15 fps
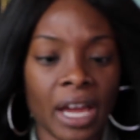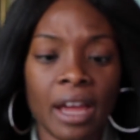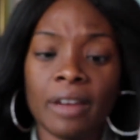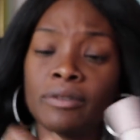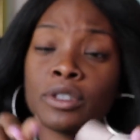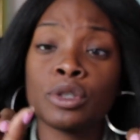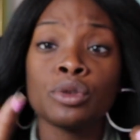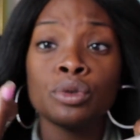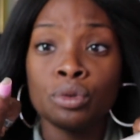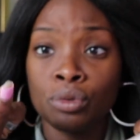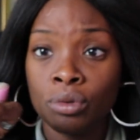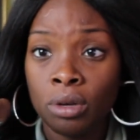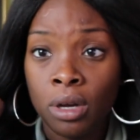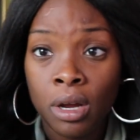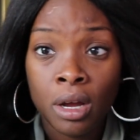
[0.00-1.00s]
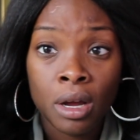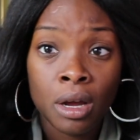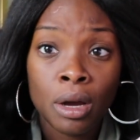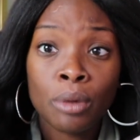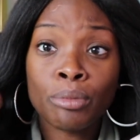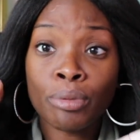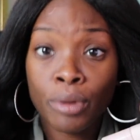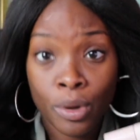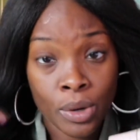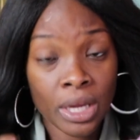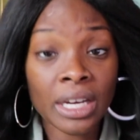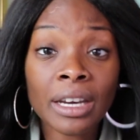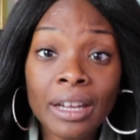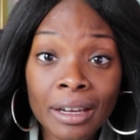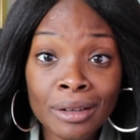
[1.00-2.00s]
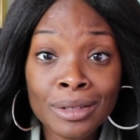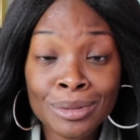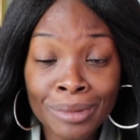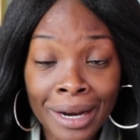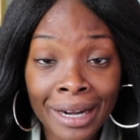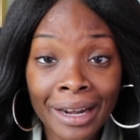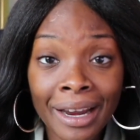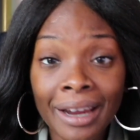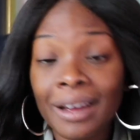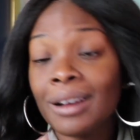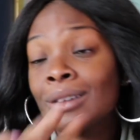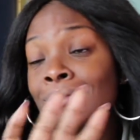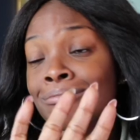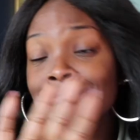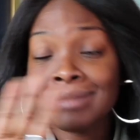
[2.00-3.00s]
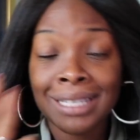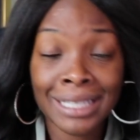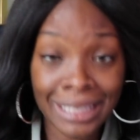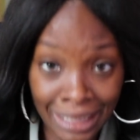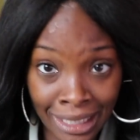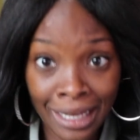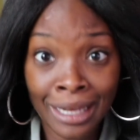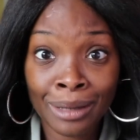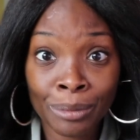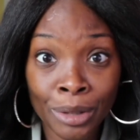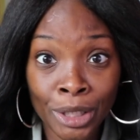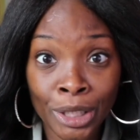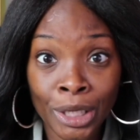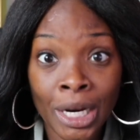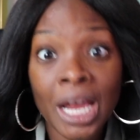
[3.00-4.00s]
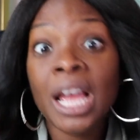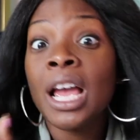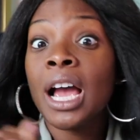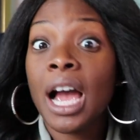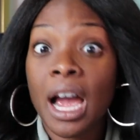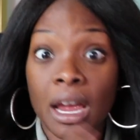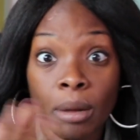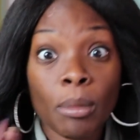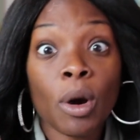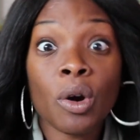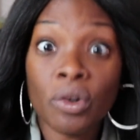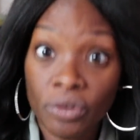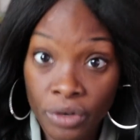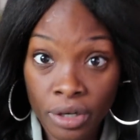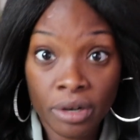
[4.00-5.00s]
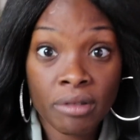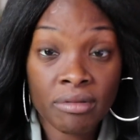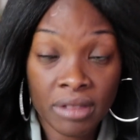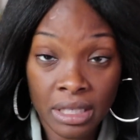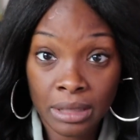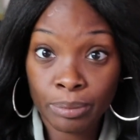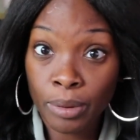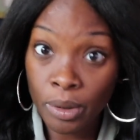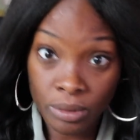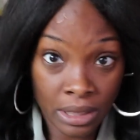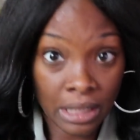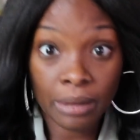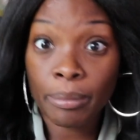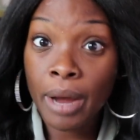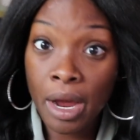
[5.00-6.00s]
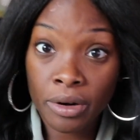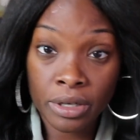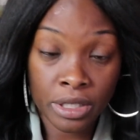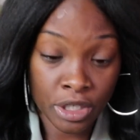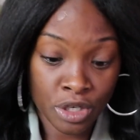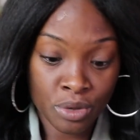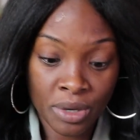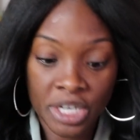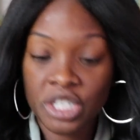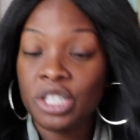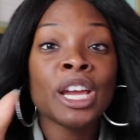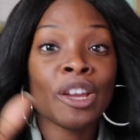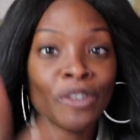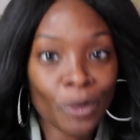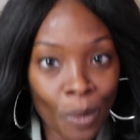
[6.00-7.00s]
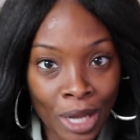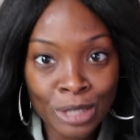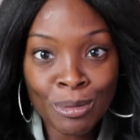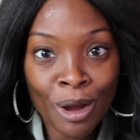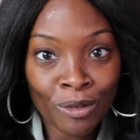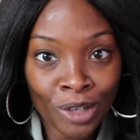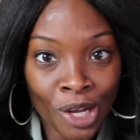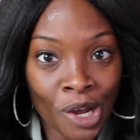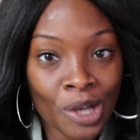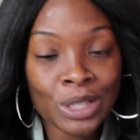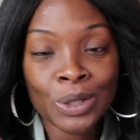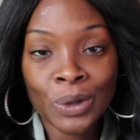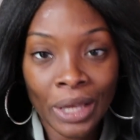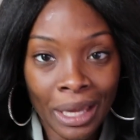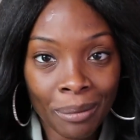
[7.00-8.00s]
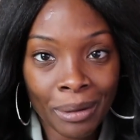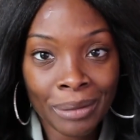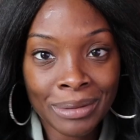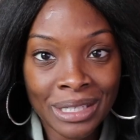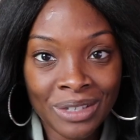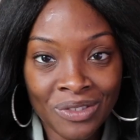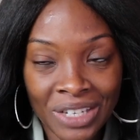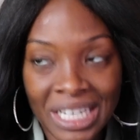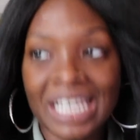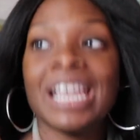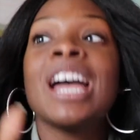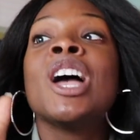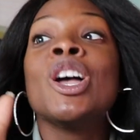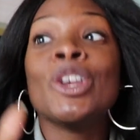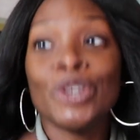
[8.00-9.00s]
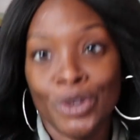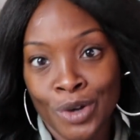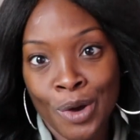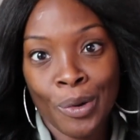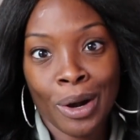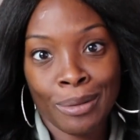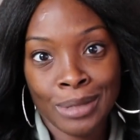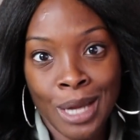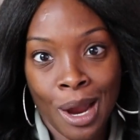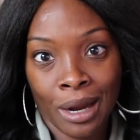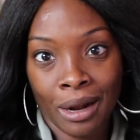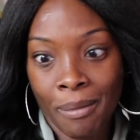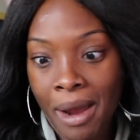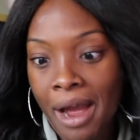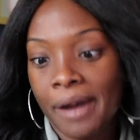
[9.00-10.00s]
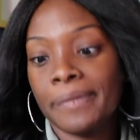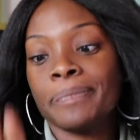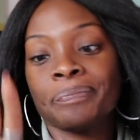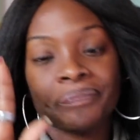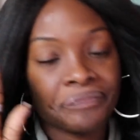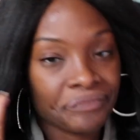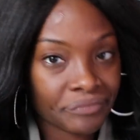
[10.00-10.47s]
I have two broken nails right now. Disclaimer, I am over this protein powder situation. If you watch my vlogs on Gabe Babe TV, you know what I'm talking about.